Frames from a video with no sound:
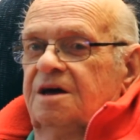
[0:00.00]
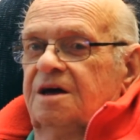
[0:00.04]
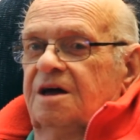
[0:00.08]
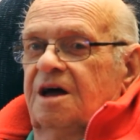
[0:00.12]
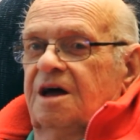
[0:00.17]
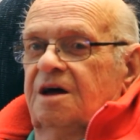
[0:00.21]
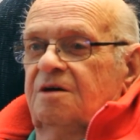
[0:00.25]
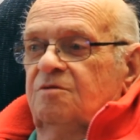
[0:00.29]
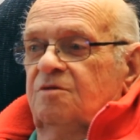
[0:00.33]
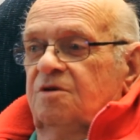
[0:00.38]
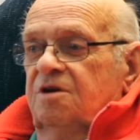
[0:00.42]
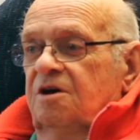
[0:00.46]

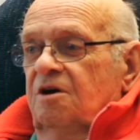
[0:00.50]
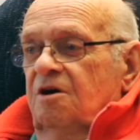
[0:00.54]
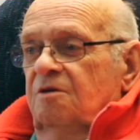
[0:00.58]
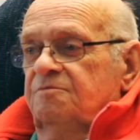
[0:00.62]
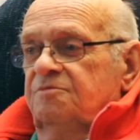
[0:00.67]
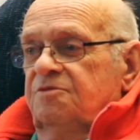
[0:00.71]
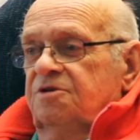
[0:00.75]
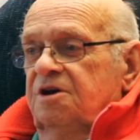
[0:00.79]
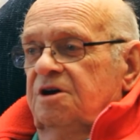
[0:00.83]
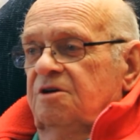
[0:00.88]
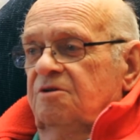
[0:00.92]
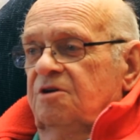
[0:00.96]
I would
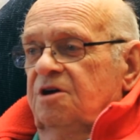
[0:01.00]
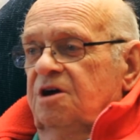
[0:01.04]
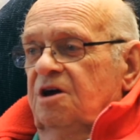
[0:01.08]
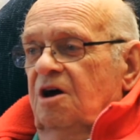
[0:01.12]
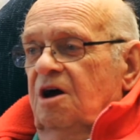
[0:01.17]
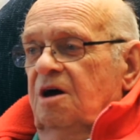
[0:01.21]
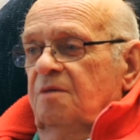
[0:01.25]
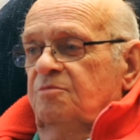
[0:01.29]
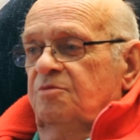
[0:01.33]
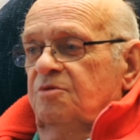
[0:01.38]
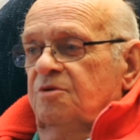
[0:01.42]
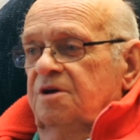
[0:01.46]
help Terry
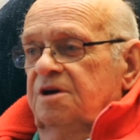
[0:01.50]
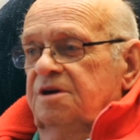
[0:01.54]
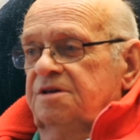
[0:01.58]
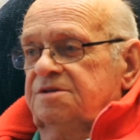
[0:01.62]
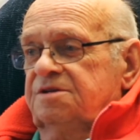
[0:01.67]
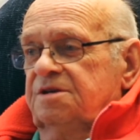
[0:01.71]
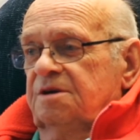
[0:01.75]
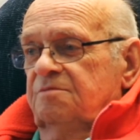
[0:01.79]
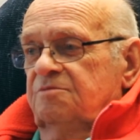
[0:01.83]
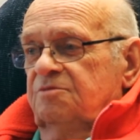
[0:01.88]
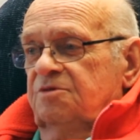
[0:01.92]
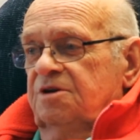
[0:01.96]
operate
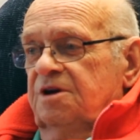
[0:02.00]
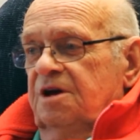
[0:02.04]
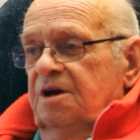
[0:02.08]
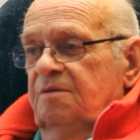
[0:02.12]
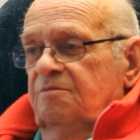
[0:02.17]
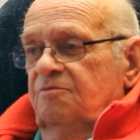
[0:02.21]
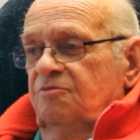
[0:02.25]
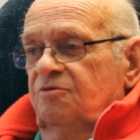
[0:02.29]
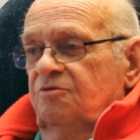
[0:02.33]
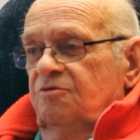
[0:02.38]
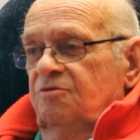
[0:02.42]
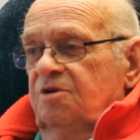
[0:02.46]

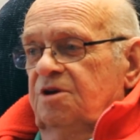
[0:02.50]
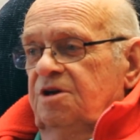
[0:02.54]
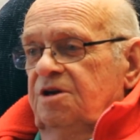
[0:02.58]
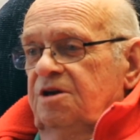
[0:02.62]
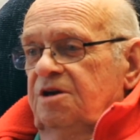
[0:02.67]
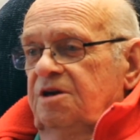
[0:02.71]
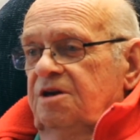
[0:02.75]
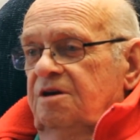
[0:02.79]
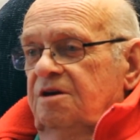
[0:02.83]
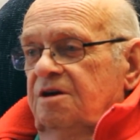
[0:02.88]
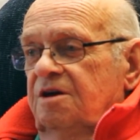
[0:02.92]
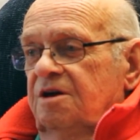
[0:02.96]
sometimes when
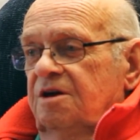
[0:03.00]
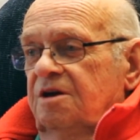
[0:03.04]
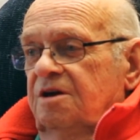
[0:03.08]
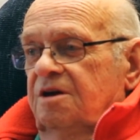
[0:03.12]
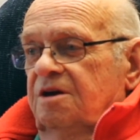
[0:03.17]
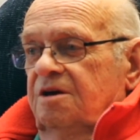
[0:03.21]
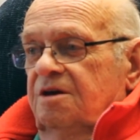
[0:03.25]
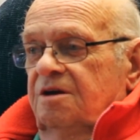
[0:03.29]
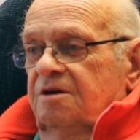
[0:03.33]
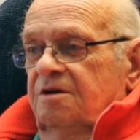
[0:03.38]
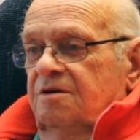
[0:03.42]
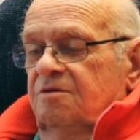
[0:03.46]
he
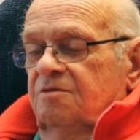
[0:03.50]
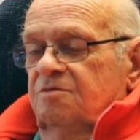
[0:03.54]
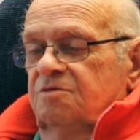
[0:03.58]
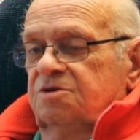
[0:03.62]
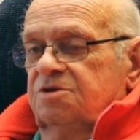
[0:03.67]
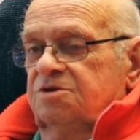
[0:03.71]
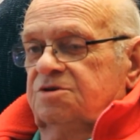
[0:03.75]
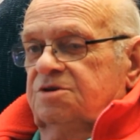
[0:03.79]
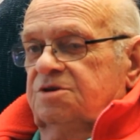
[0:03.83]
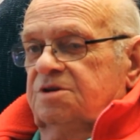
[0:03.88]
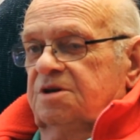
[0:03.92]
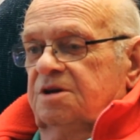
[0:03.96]

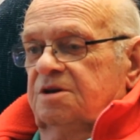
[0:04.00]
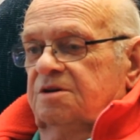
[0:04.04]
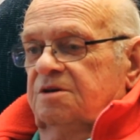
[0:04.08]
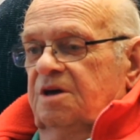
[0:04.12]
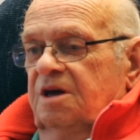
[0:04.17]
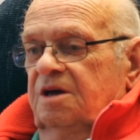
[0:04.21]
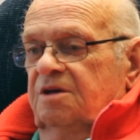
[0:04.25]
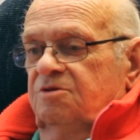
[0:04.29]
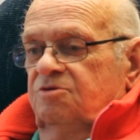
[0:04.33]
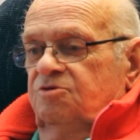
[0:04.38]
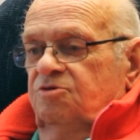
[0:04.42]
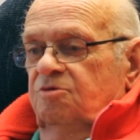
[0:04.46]

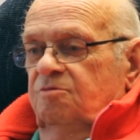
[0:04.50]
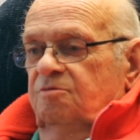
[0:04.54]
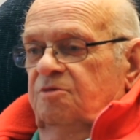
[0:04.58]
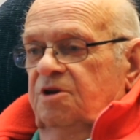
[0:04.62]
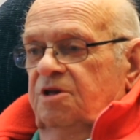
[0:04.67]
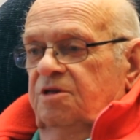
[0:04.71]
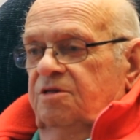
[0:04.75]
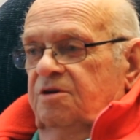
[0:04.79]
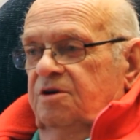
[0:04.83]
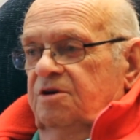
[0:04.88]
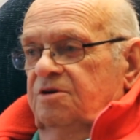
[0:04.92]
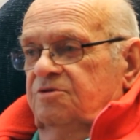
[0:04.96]
had too
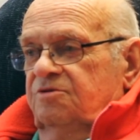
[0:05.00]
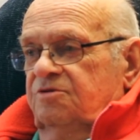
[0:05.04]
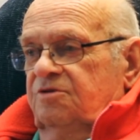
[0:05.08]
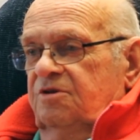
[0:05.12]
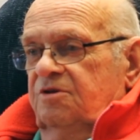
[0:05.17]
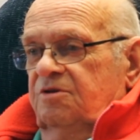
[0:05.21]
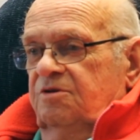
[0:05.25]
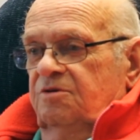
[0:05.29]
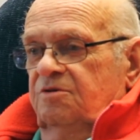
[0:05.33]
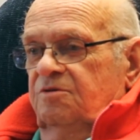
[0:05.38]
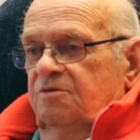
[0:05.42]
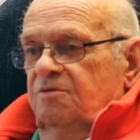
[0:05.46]
many things to
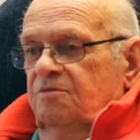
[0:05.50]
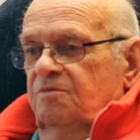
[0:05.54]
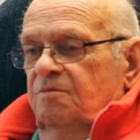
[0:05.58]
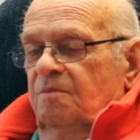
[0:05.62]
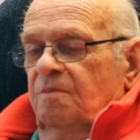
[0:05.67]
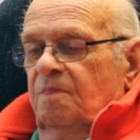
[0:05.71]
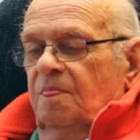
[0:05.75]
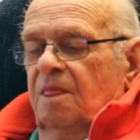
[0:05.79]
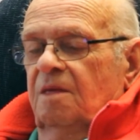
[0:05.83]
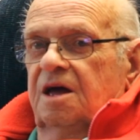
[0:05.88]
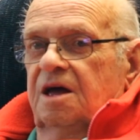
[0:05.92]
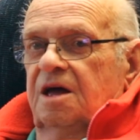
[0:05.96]
do.
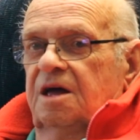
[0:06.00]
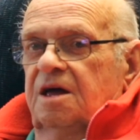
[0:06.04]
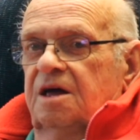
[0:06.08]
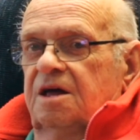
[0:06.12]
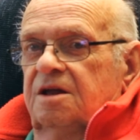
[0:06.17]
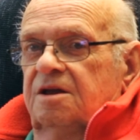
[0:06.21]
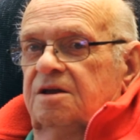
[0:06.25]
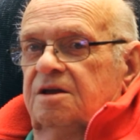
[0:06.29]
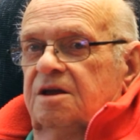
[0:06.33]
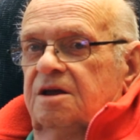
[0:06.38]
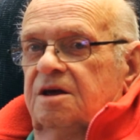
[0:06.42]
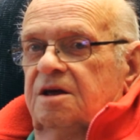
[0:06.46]

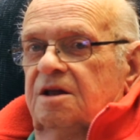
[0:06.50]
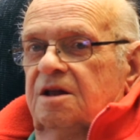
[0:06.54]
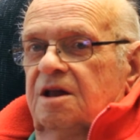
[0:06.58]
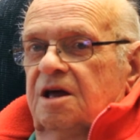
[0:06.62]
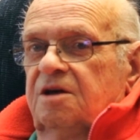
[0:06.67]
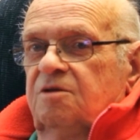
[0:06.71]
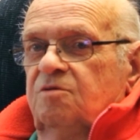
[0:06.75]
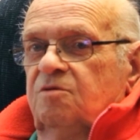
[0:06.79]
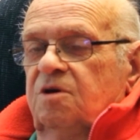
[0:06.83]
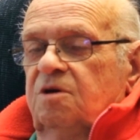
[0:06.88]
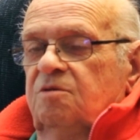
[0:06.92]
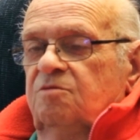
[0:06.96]
And
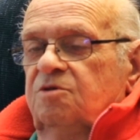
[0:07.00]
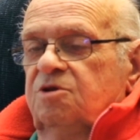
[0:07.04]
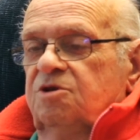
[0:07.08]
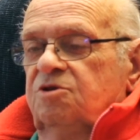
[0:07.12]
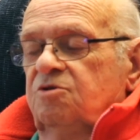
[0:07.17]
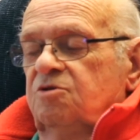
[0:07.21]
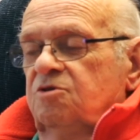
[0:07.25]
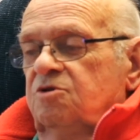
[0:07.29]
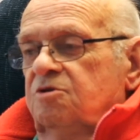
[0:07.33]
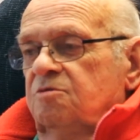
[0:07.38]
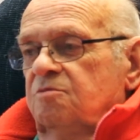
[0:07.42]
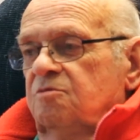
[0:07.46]
like we would
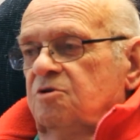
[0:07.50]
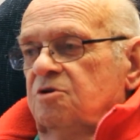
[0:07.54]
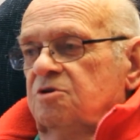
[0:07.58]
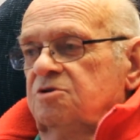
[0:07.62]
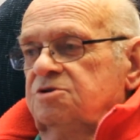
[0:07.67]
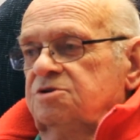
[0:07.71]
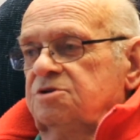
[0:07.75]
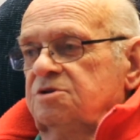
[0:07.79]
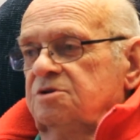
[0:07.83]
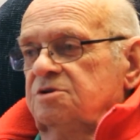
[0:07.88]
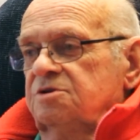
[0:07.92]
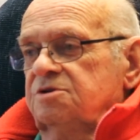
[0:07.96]
do
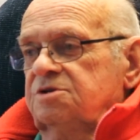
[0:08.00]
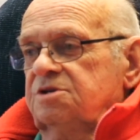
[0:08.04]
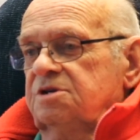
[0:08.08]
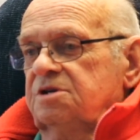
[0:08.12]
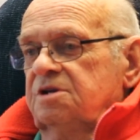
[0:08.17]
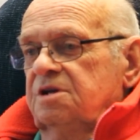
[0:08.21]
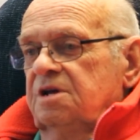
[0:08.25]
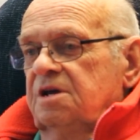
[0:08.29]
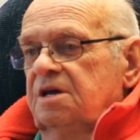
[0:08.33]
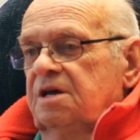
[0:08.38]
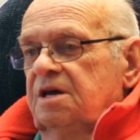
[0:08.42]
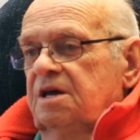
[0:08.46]
commercials
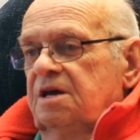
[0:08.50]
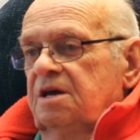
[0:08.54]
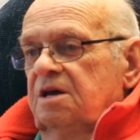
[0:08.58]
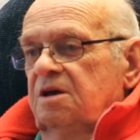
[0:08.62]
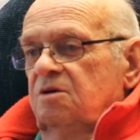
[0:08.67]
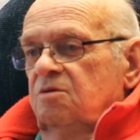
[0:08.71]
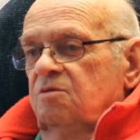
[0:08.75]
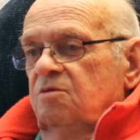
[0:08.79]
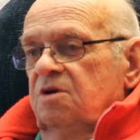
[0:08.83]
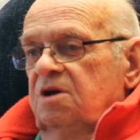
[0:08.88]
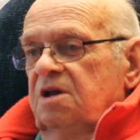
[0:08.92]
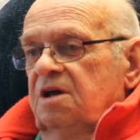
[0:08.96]
and
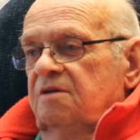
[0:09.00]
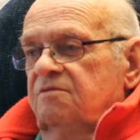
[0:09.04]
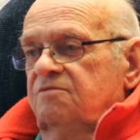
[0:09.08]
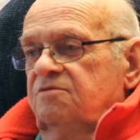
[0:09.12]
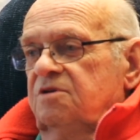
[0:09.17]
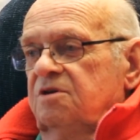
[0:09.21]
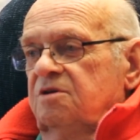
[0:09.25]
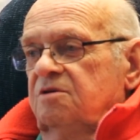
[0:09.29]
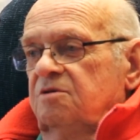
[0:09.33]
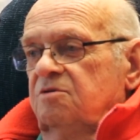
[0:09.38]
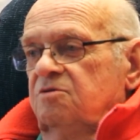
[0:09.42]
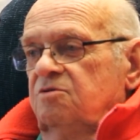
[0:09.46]
we'd have
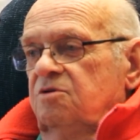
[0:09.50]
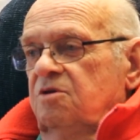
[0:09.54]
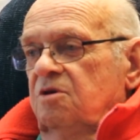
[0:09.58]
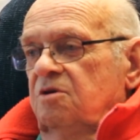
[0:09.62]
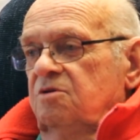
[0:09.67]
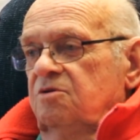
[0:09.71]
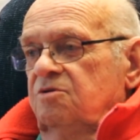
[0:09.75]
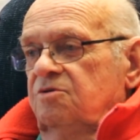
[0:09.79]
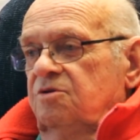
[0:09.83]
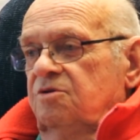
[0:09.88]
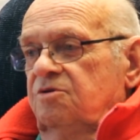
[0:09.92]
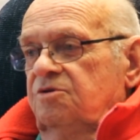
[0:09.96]
to
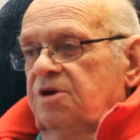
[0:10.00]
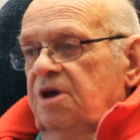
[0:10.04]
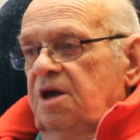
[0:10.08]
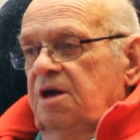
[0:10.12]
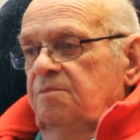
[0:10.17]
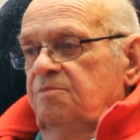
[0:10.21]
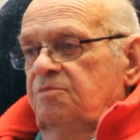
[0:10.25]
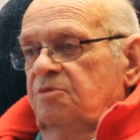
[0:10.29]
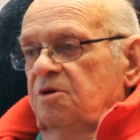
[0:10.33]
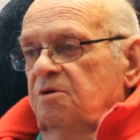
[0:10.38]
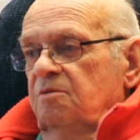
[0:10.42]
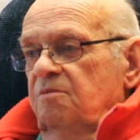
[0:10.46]

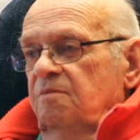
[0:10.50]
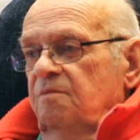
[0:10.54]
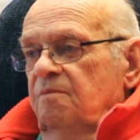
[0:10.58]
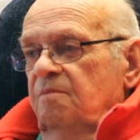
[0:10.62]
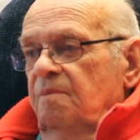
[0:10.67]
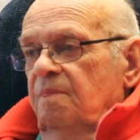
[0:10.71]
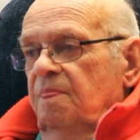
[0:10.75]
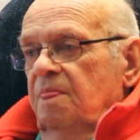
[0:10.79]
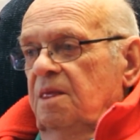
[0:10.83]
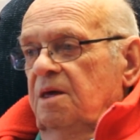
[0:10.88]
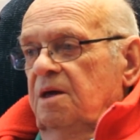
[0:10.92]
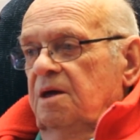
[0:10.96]
tape them,
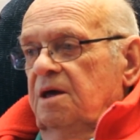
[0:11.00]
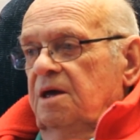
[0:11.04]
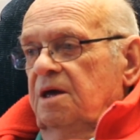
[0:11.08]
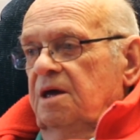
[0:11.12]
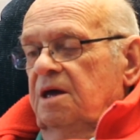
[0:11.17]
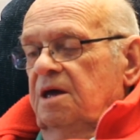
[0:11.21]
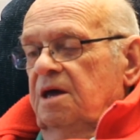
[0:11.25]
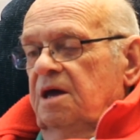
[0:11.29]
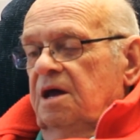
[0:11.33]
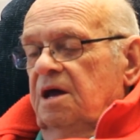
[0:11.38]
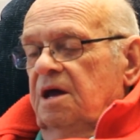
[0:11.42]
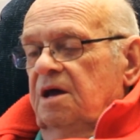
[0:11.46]

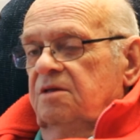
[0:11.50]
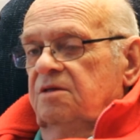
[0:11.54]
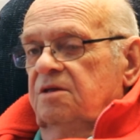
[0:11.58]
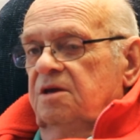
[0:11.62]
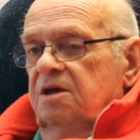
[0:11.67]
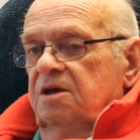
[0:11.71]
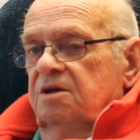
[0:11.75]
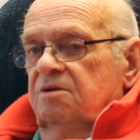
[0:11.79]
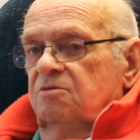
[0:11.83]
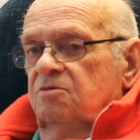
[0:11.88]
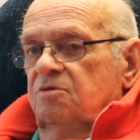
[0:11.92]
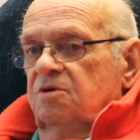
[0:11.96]
and
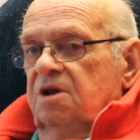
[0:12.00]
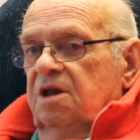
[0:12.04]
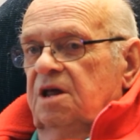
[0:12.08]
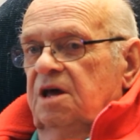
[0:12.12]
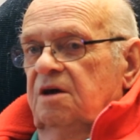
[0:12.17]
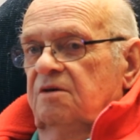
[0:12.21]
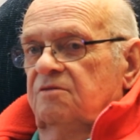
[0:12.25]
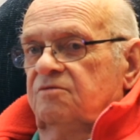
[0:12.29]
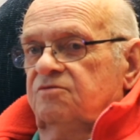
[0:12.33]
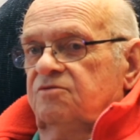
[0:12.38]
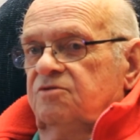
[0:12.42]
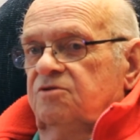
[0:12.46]
then we'd
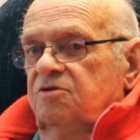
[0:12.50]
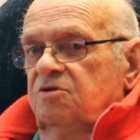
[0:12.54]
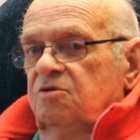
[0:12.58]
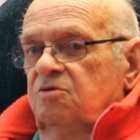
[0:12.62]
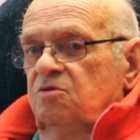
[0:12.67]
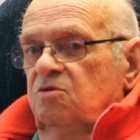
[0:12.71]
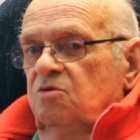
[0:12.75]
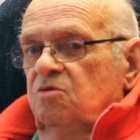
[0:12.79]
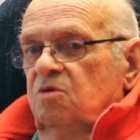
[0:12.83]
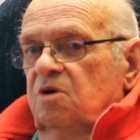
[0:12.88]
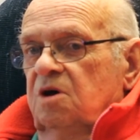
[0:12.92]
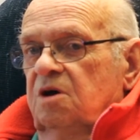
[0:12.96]
have
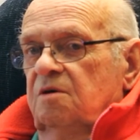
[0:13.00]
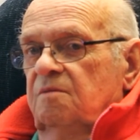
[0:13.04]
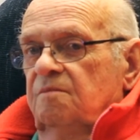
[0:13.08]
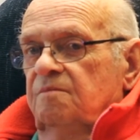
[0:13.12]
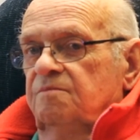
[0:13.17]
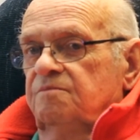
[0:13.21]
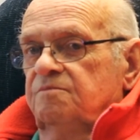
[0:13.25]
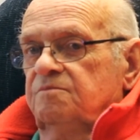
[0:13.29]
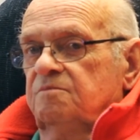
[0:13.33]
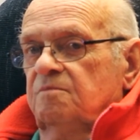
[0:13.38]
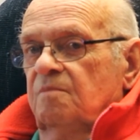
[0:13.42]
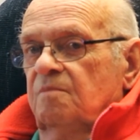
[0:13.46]
to